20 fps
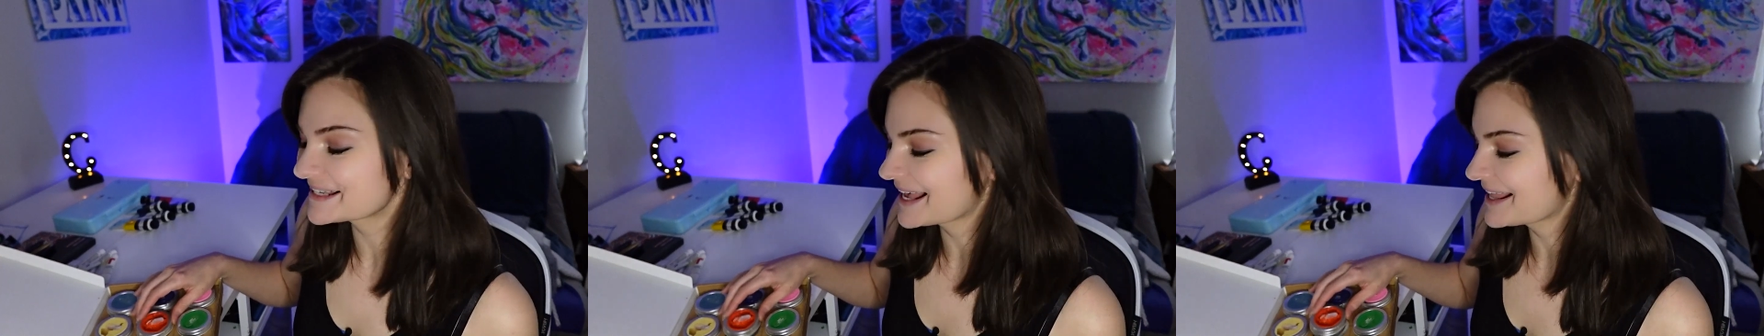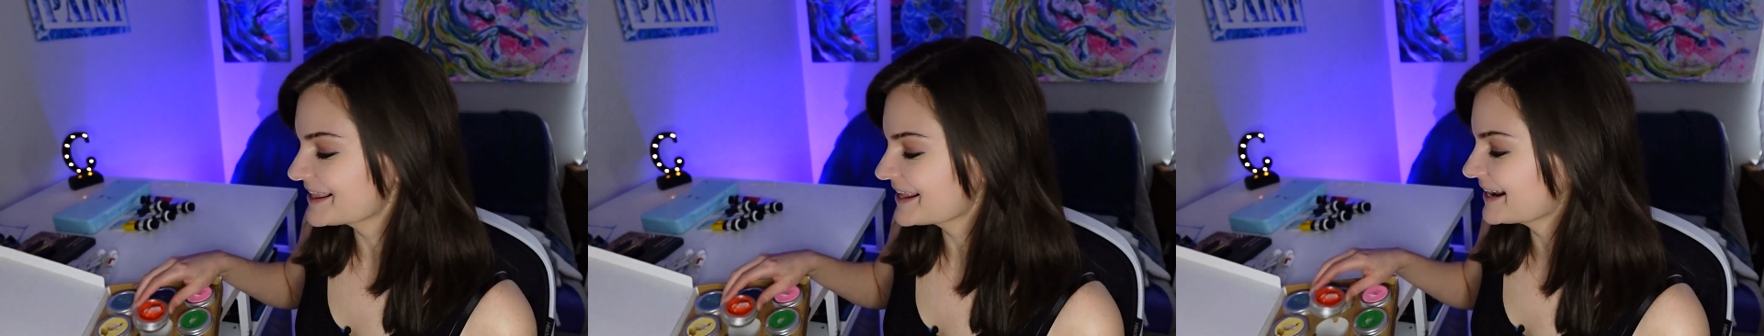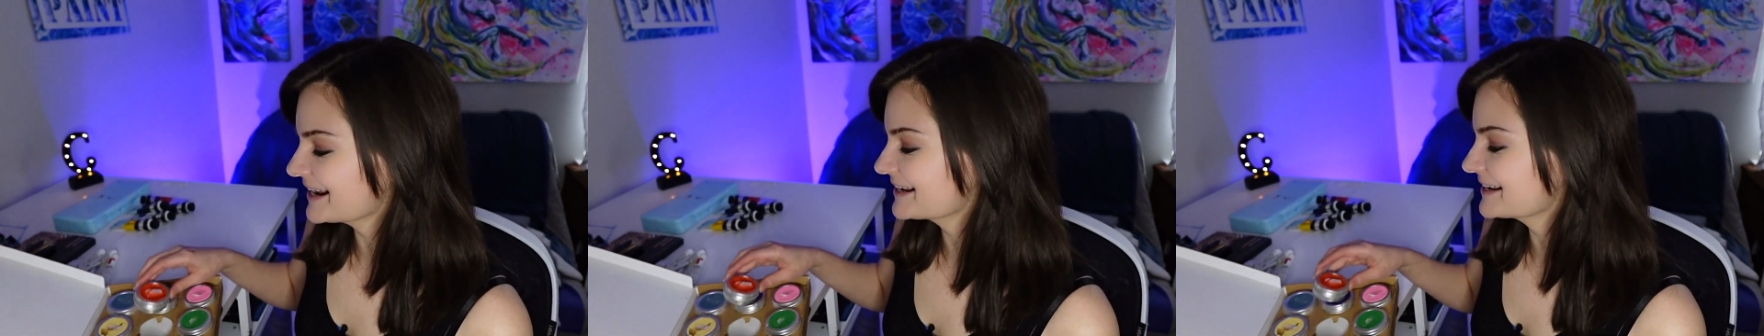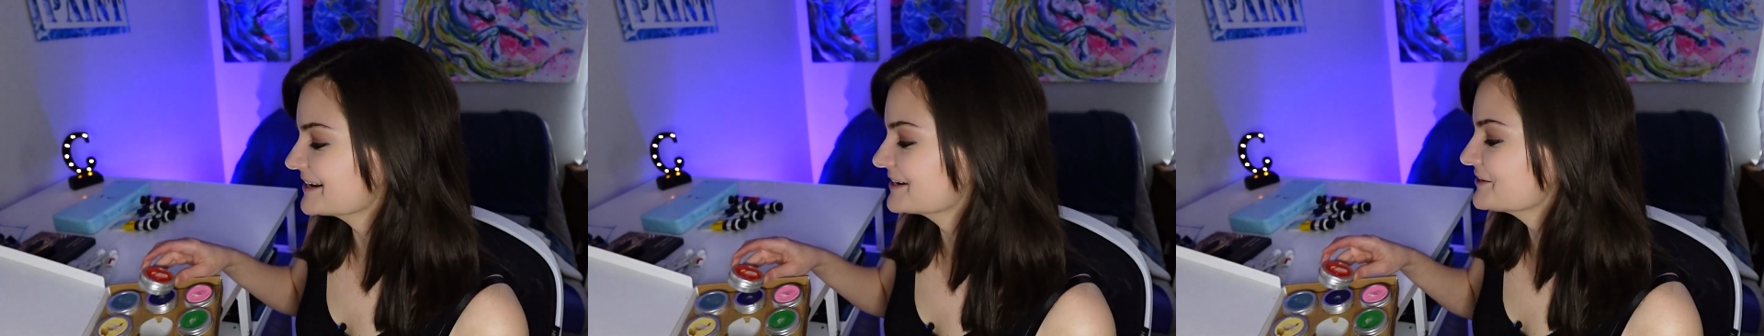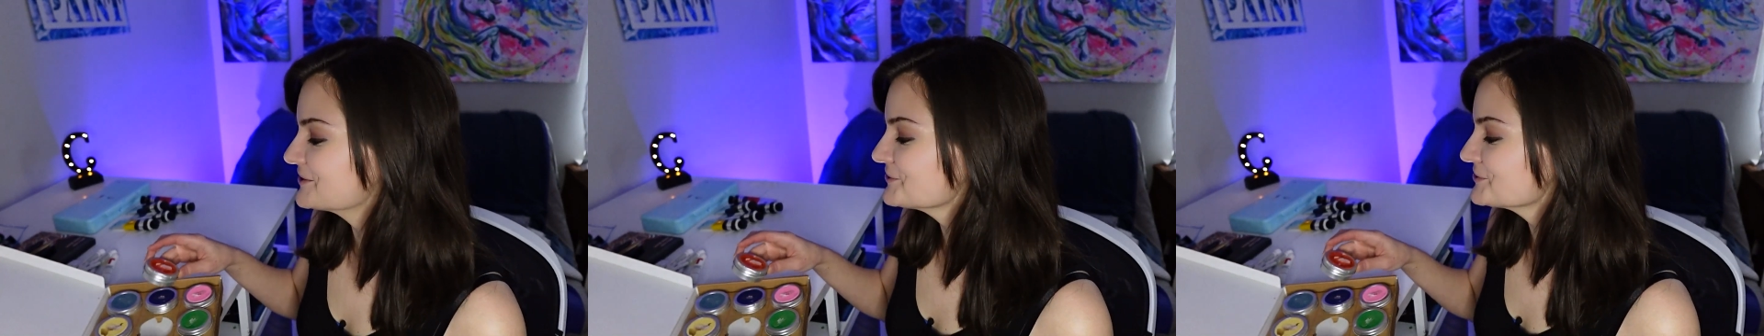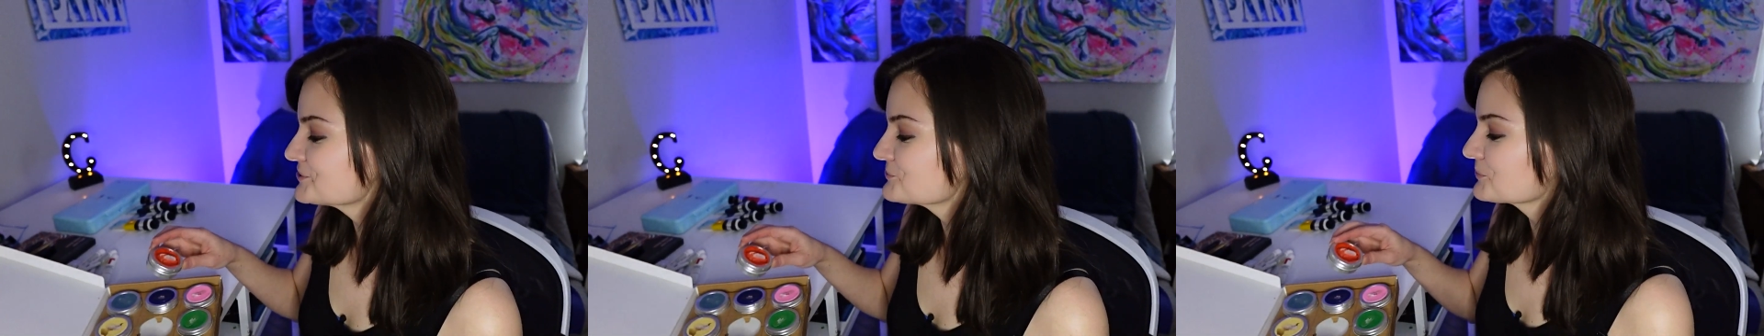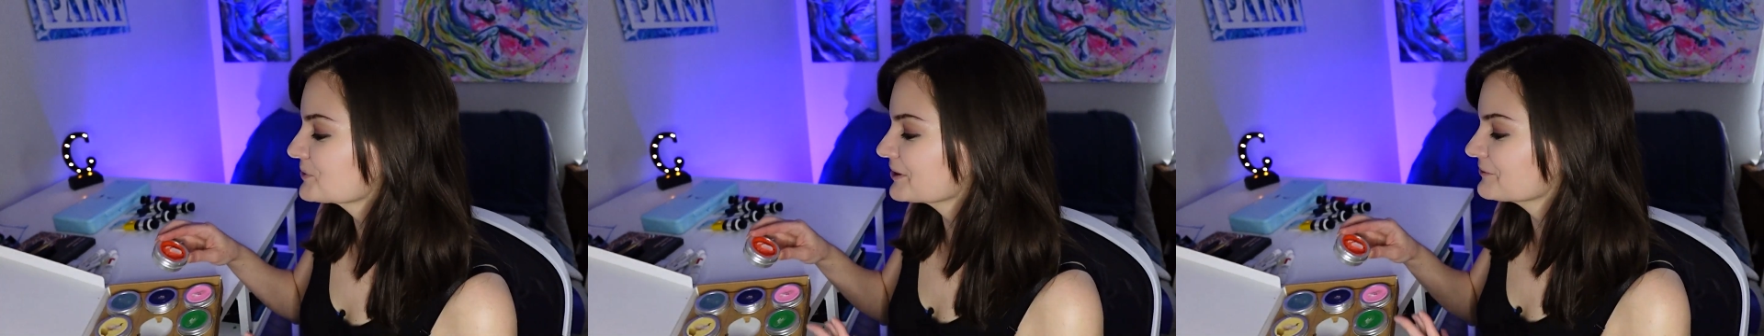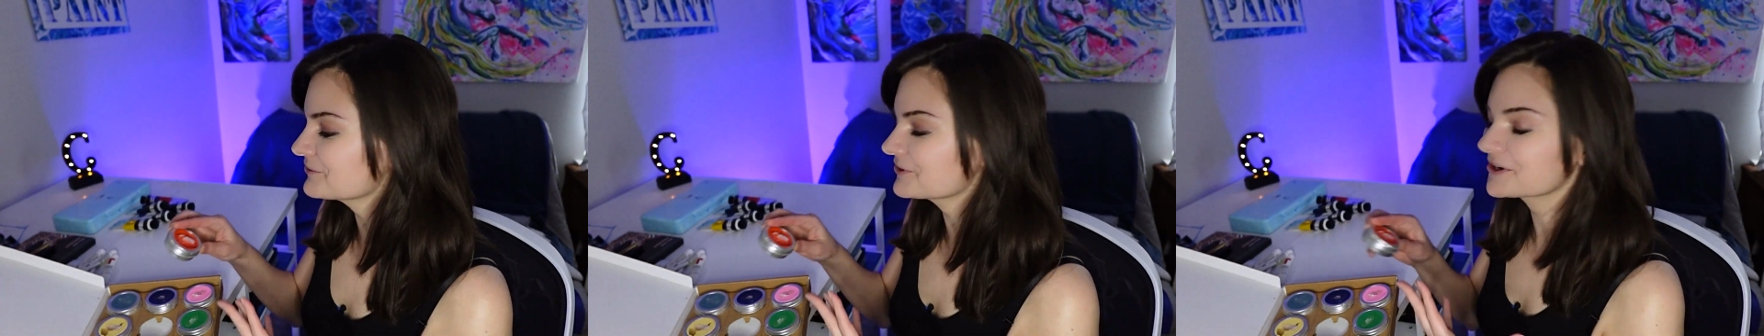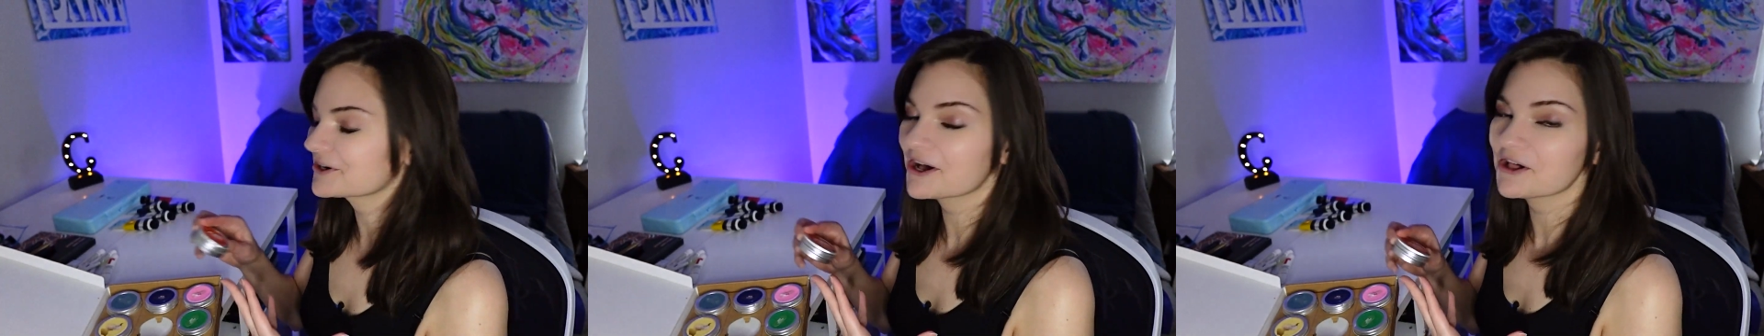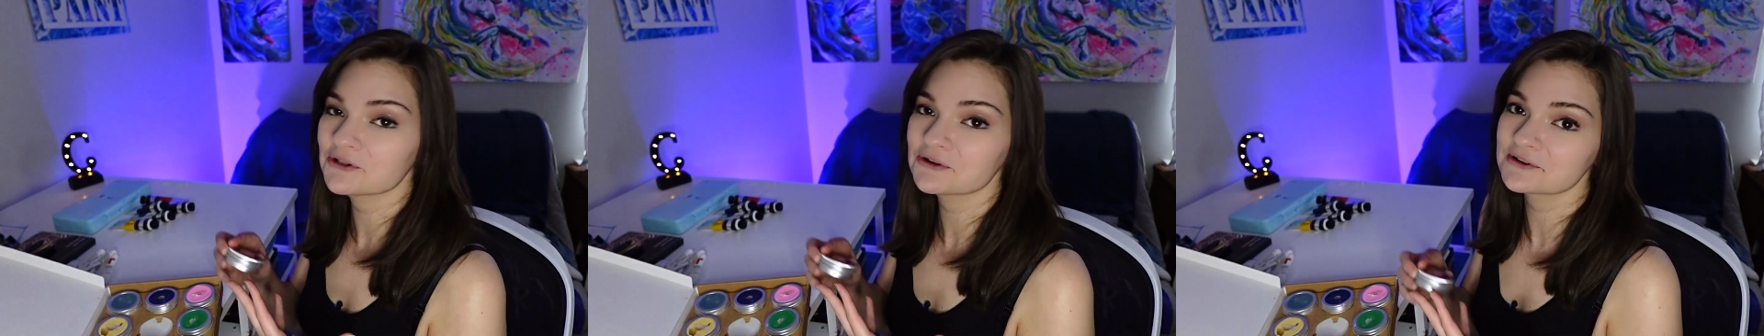and that I can use whatever
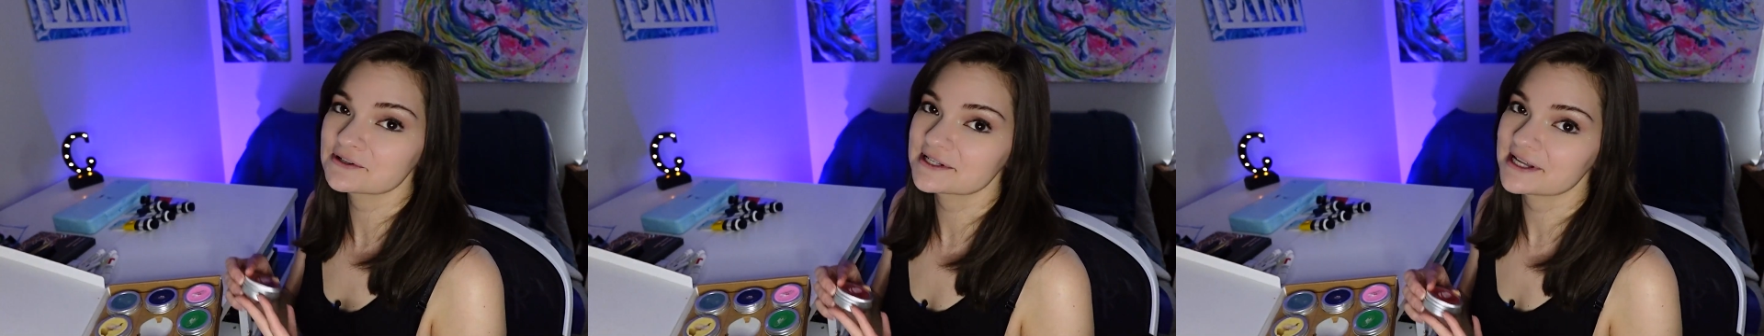colors